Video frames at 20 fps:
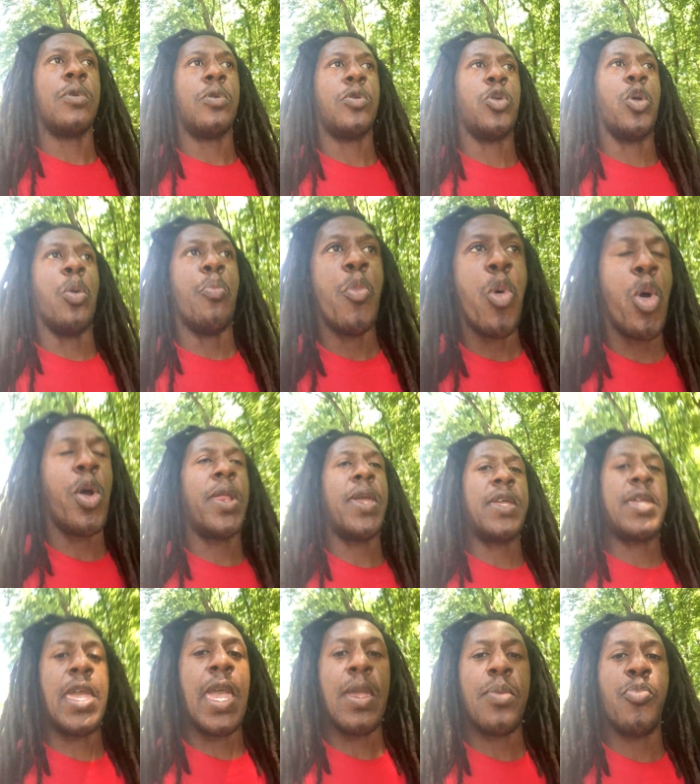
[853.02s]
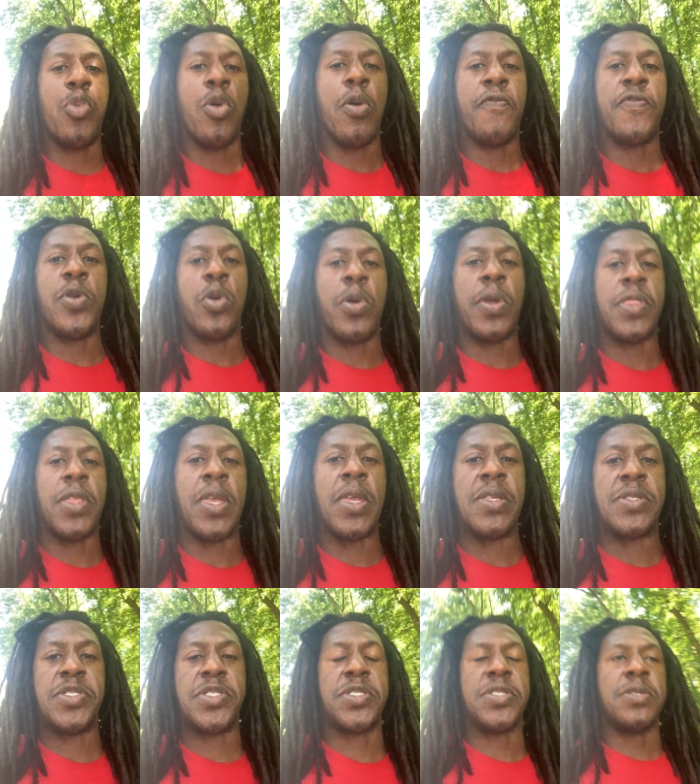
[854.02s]
You're more than capable of doing
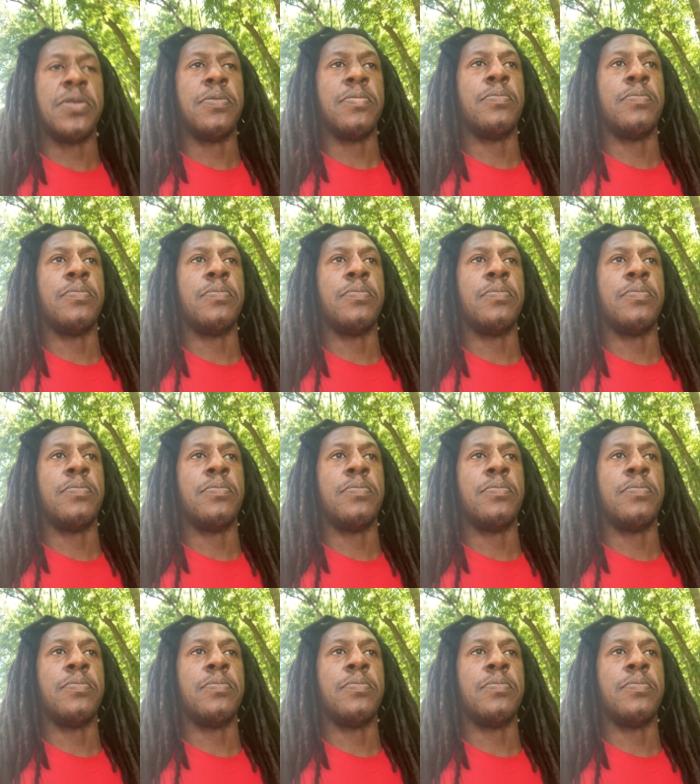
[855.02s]
this.